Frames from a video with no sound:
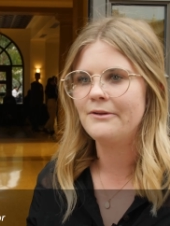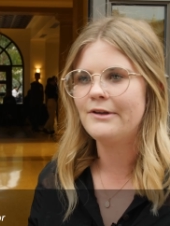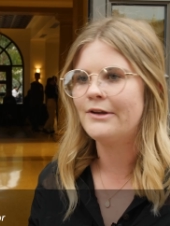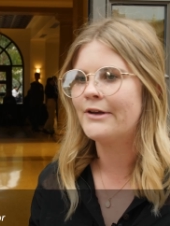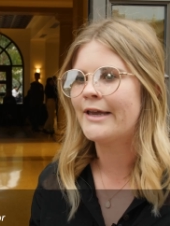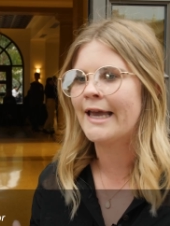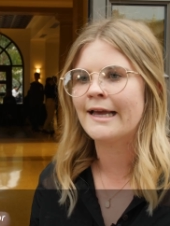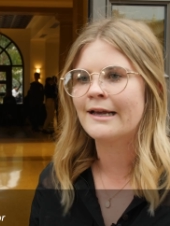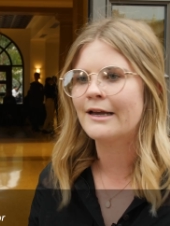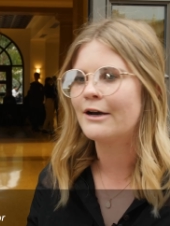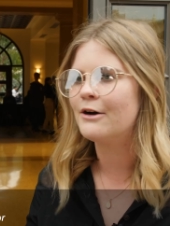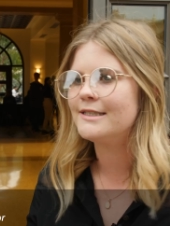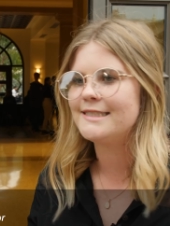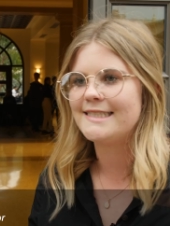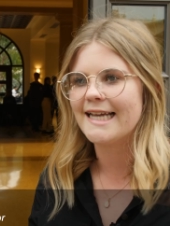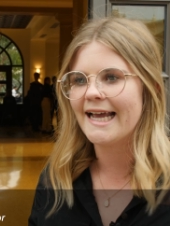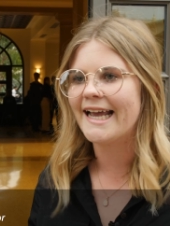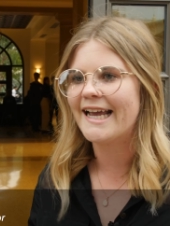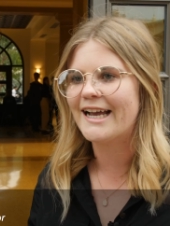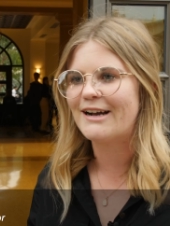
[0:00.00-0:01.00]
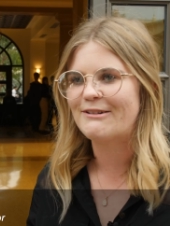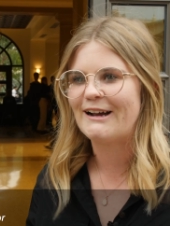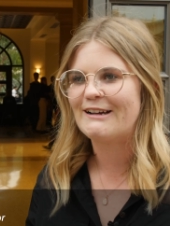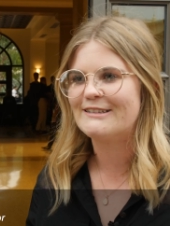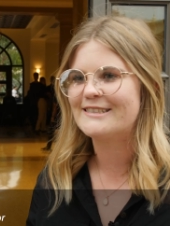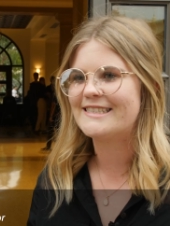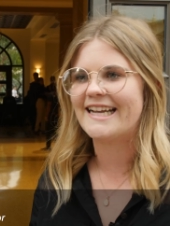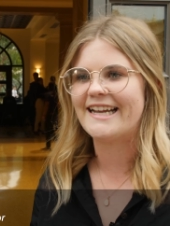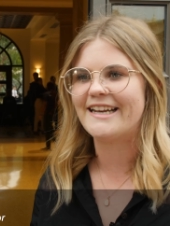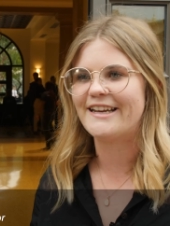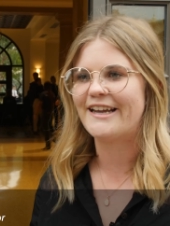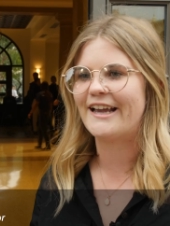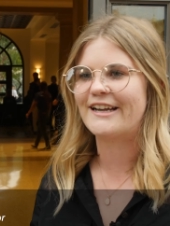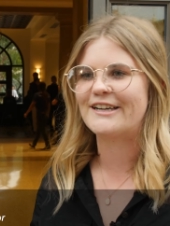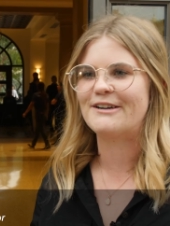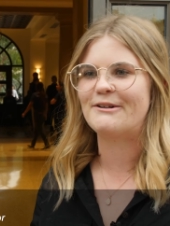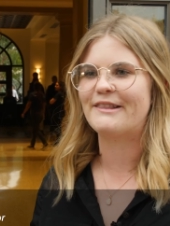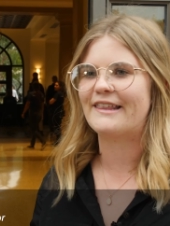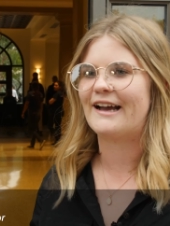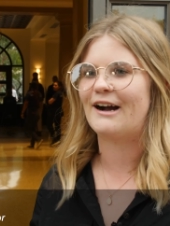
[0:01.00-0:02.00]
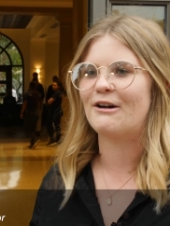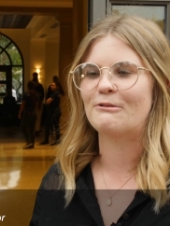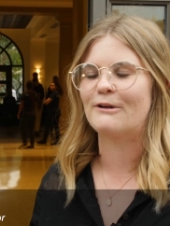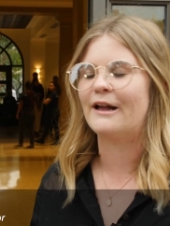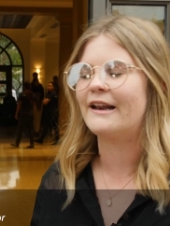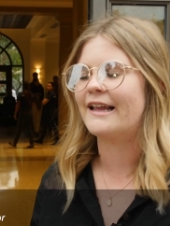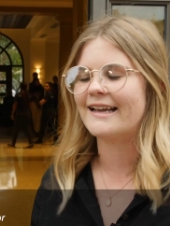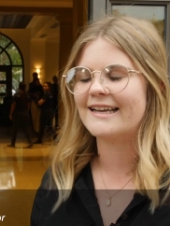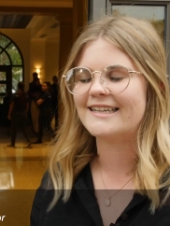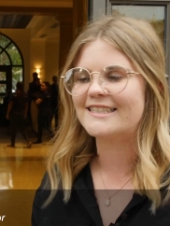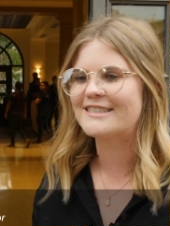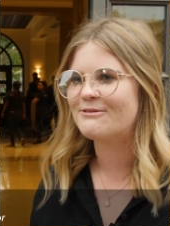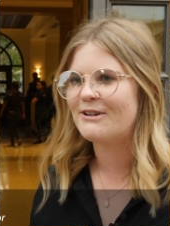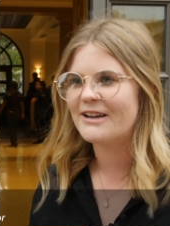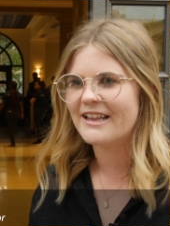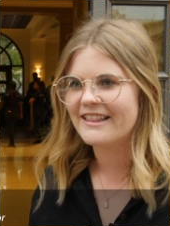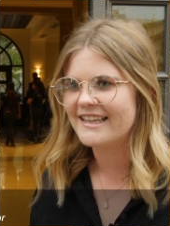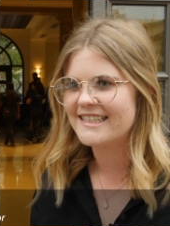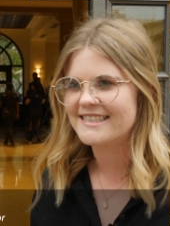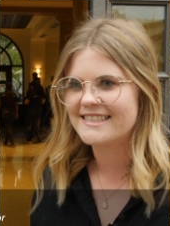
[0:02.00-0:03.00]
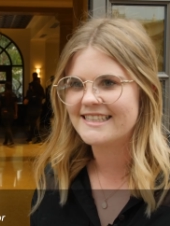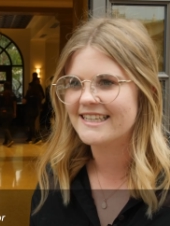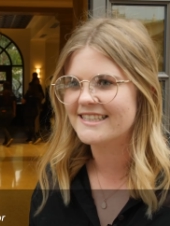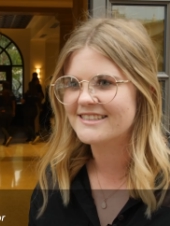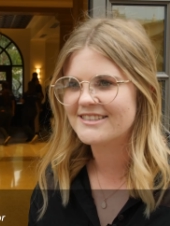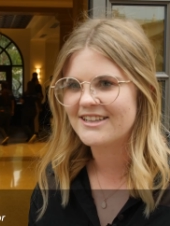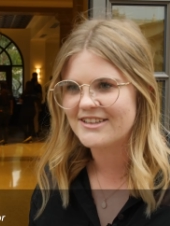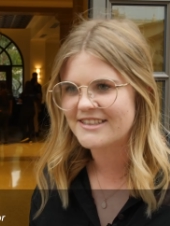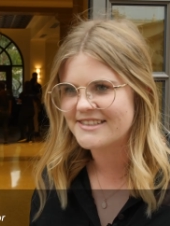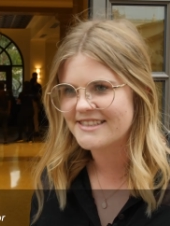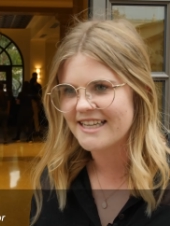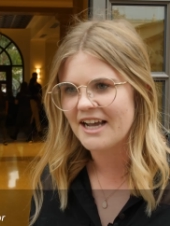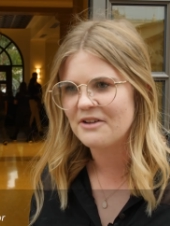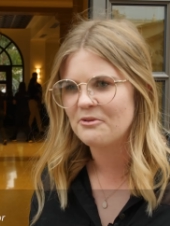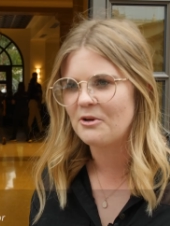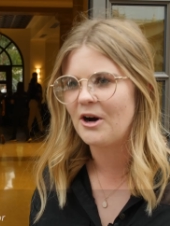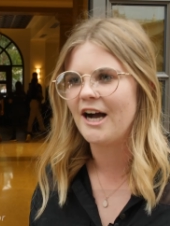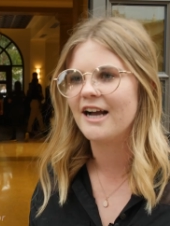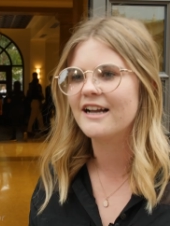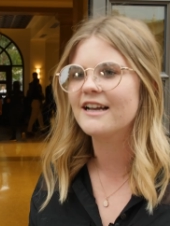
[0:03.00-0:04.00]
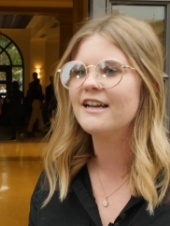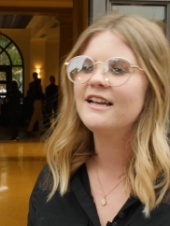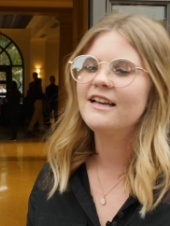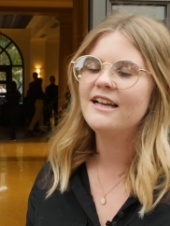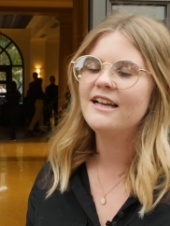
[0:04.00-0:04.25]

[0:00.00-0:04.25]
You can't go a day around San Diego without running into one of these things on the sidewalk.